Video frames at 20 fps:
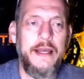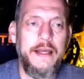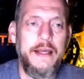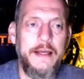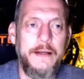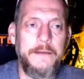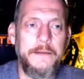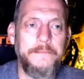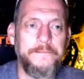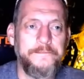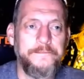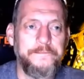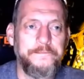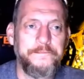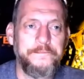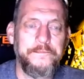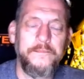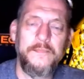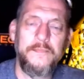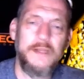And,
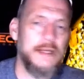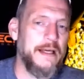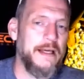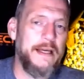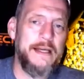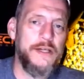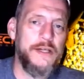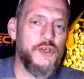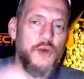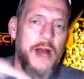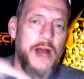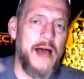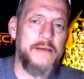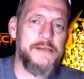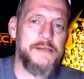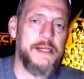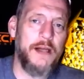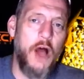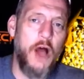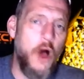and it
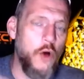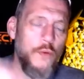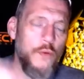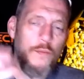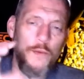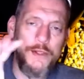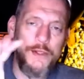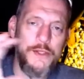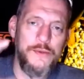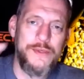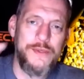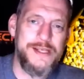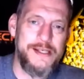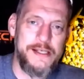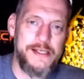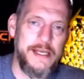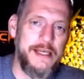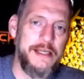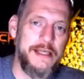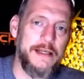drives it home when you
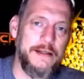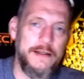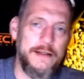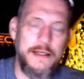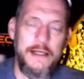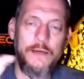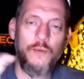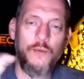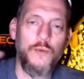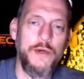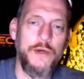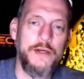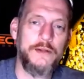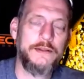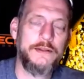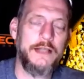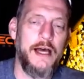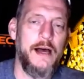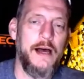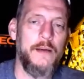see it in
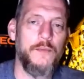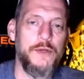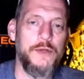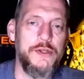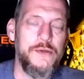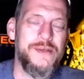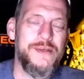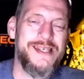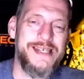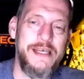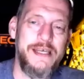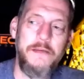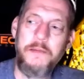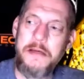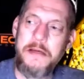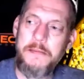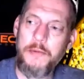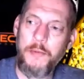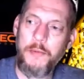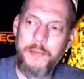real time, when you see
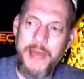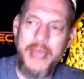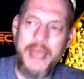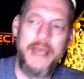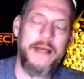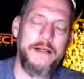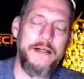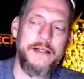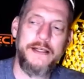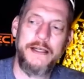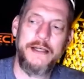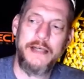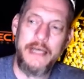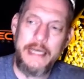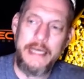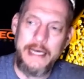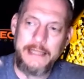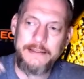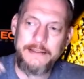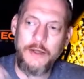people panicking.
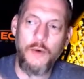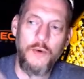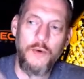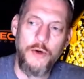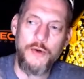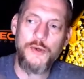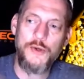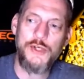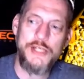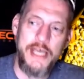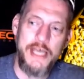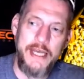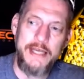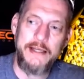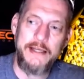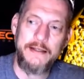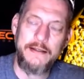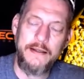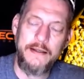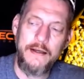And I don't
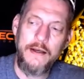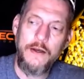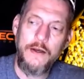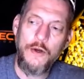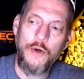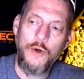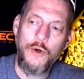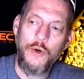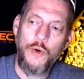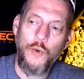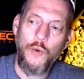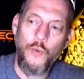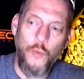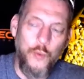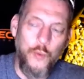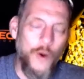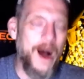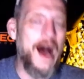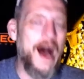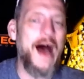understand
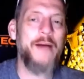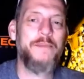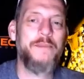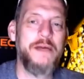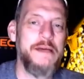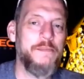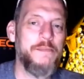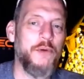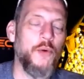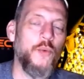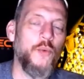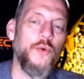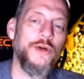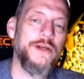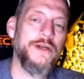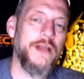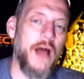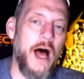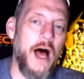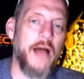why people would
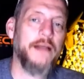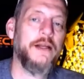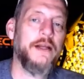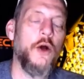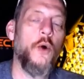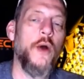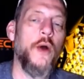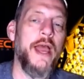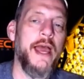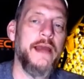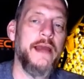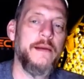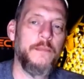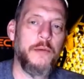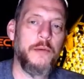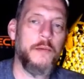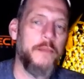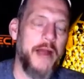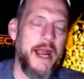not go ahead and